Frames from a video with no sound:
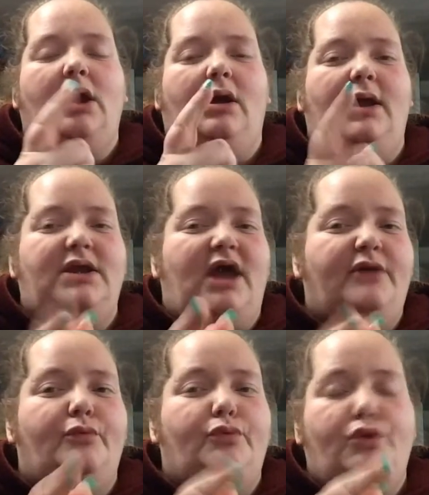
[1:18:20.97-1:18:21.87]
And I
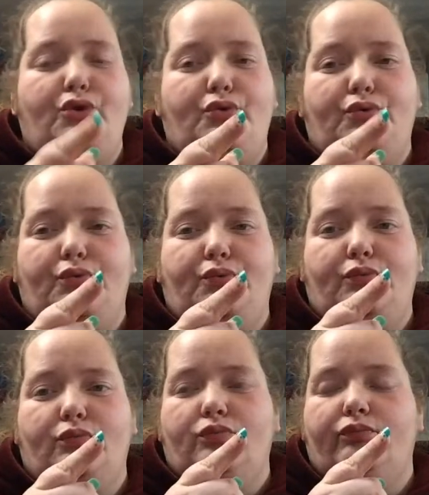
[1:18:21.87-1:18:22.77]
don't know
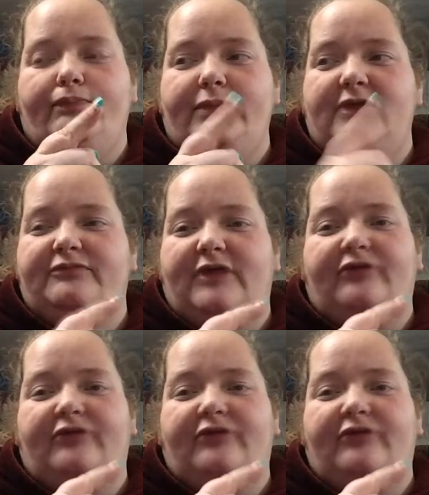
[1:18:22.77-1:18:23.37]
if that's